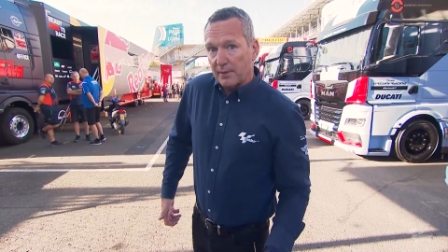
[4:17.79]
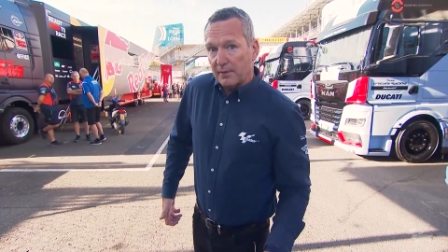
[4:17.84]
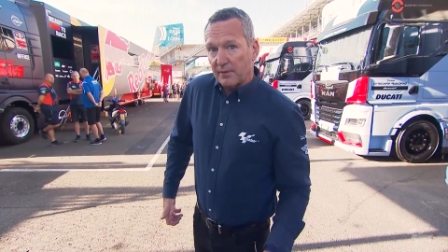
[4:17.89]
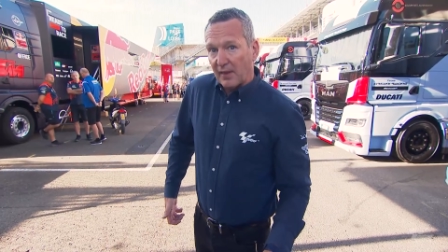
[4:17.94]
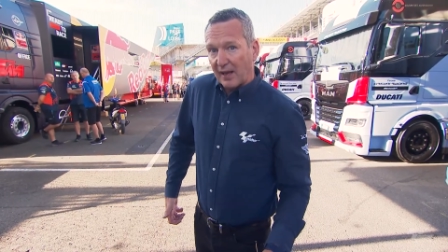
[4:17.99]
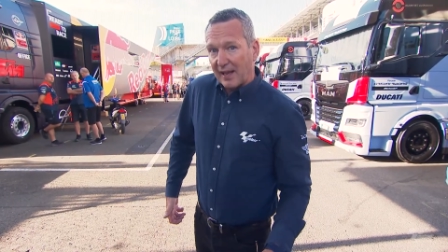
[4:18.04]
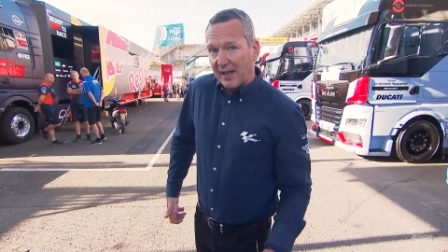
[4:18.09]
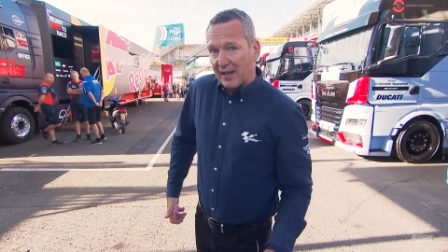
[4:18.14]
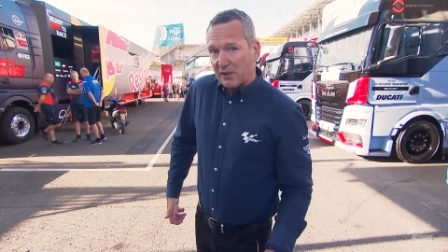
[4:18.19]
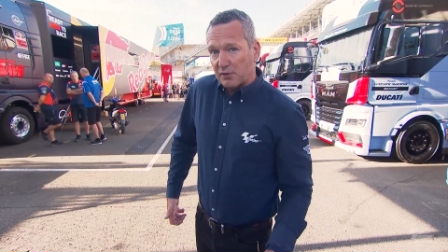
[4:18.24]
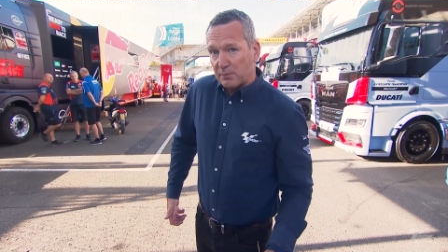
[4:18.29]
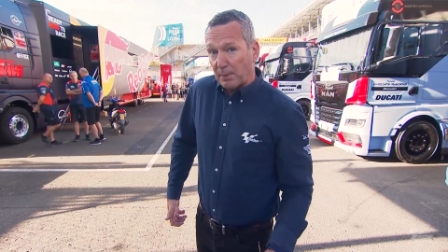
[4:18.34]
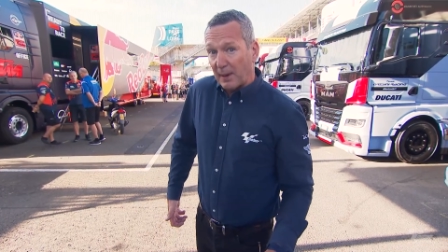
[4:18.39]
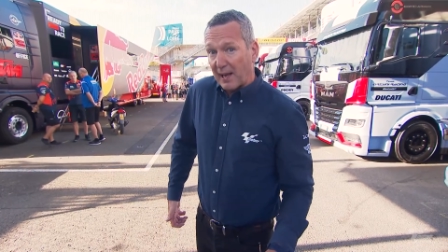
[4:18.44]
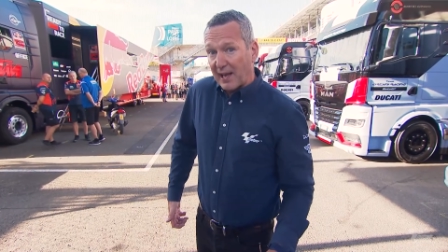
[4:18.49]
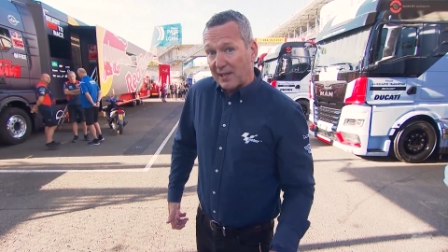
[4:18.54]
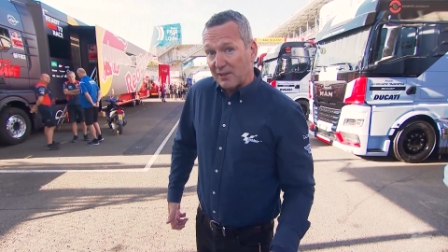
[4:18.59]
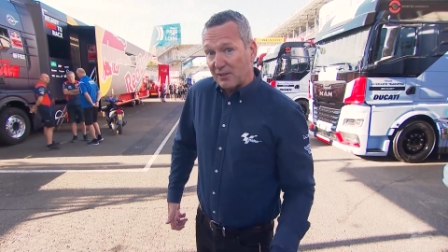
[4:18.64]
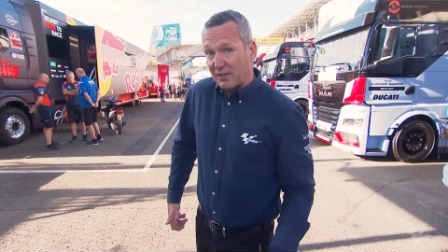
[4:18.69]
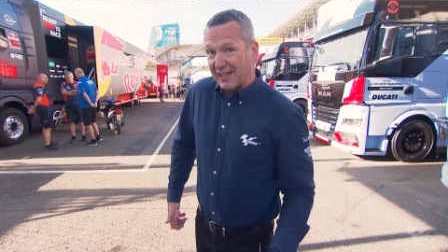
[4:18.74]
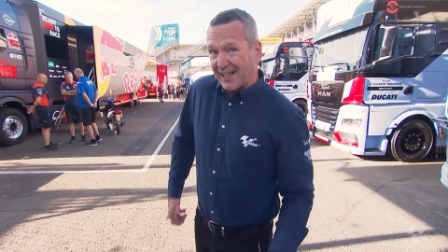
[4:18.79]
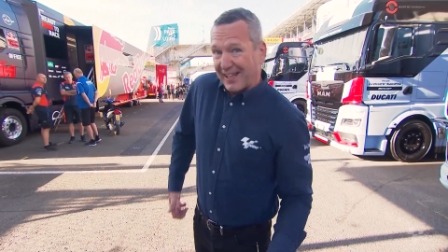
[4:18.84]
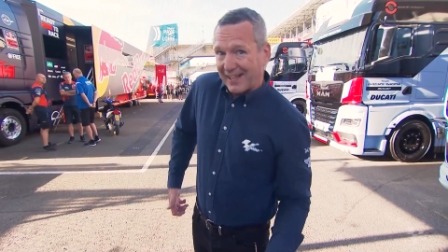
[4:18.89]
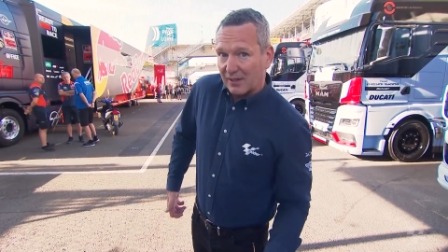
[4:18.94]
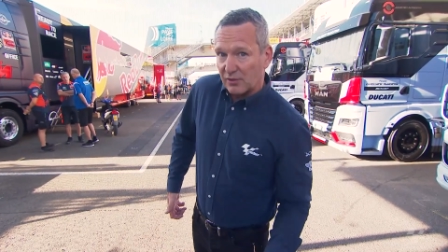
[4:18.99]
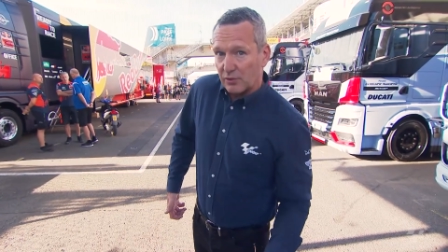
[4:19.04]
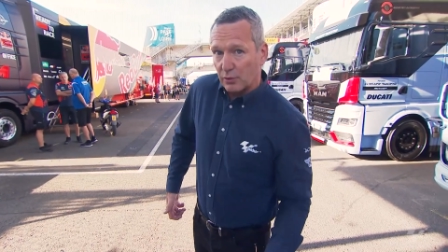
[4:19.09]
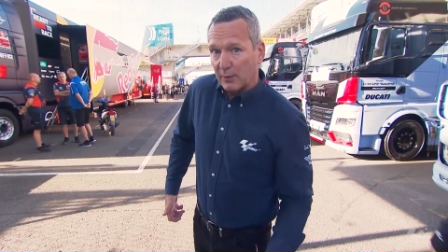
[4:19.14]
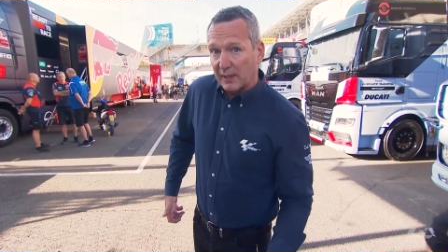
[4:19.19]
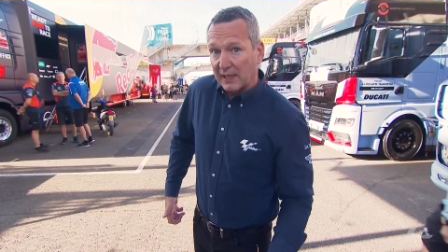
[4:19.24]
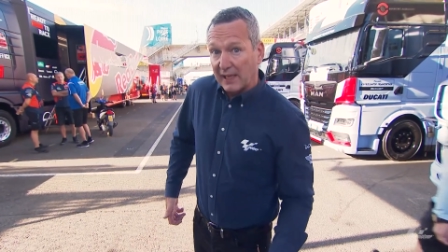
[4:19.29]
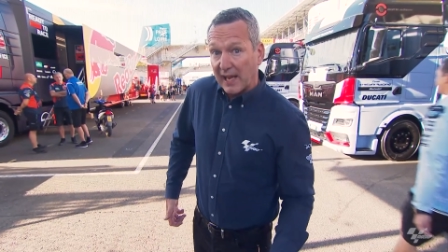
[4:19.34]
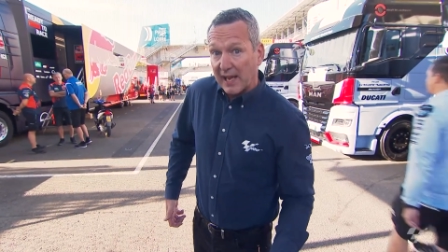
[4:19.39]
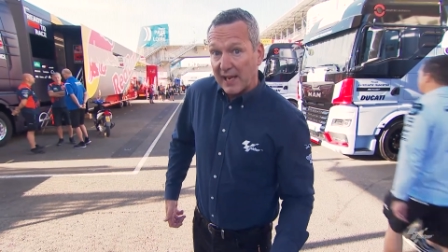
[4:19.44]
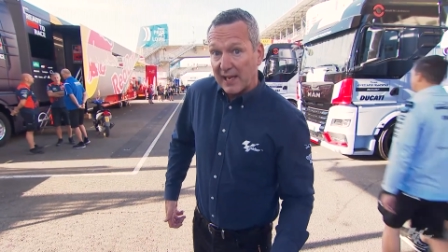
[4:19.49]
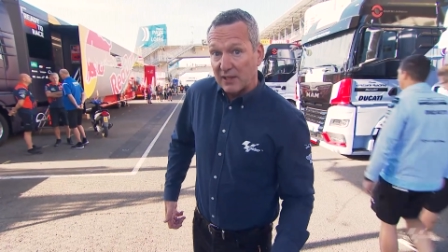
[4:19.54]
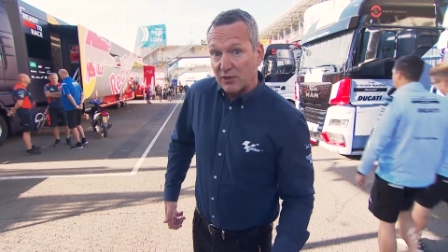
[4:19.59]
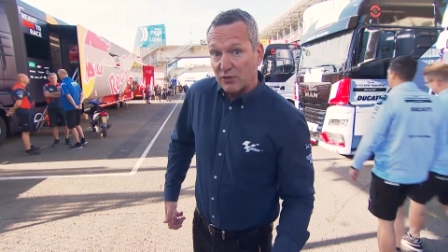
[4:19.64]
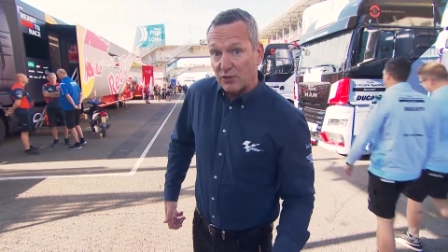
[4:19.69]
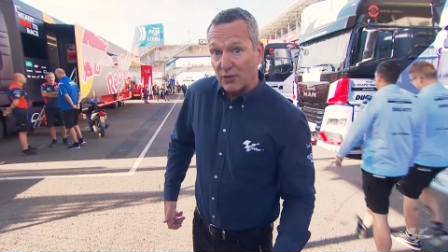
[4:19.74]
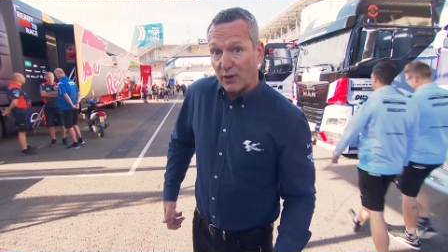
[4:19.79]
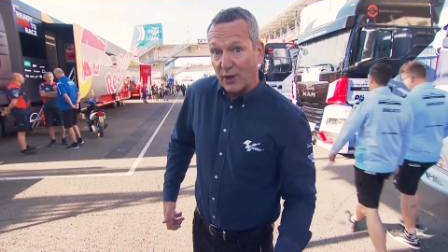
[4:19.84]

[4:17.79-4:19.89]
the last part to get it to engage,